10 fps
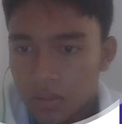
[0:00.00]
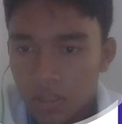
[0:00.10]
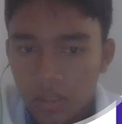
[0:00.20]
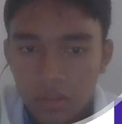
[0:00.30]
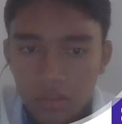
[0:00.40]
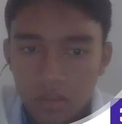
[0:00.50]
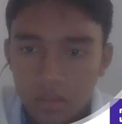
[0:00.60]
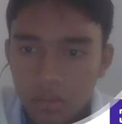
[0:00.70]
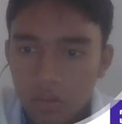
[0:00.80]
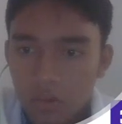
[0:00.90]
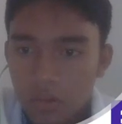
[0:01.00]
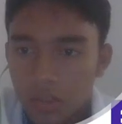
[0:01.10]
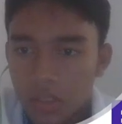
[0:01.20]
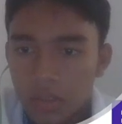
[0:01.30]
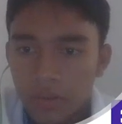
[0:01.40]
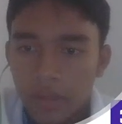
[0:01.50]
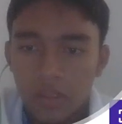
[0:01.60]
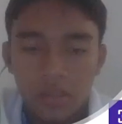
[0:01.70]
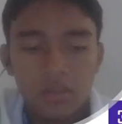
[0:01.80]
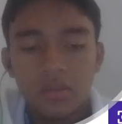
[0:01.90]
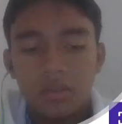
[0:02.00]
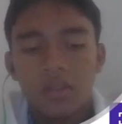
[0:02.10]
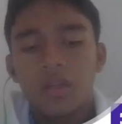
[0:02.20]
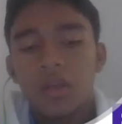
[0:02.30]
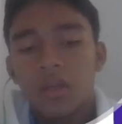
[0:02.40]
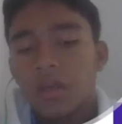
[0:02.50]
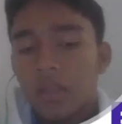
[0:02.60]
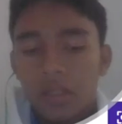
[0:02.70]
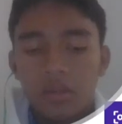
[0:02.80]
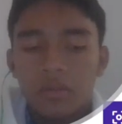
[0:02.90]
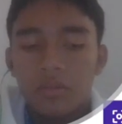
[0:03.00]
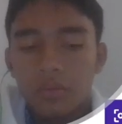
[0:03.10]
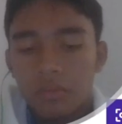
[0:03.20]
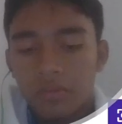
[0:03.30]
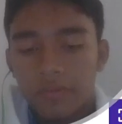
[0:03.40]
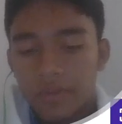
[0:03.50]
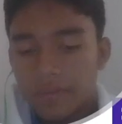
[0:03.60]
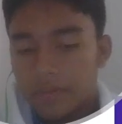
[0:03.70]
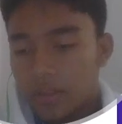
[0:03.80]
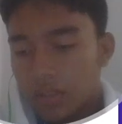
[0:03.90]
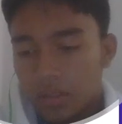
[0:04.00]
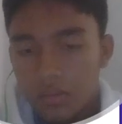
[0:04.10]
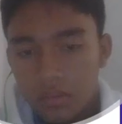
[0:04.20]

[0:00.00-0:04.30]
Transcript: Change the corner radius into 15,